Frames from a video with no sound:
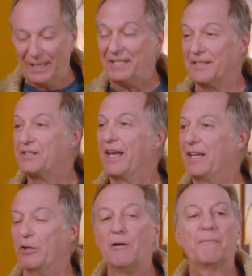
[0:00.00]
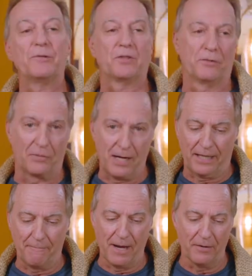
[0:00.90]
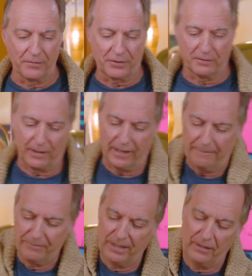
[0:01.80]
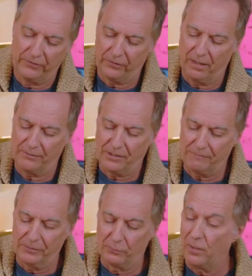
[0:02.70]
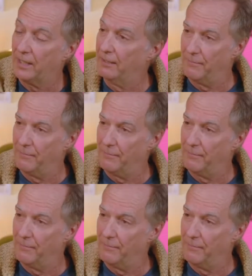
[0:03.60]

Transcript: we did take you up into the Rocky Mountains, okay? So I was up in the Rocky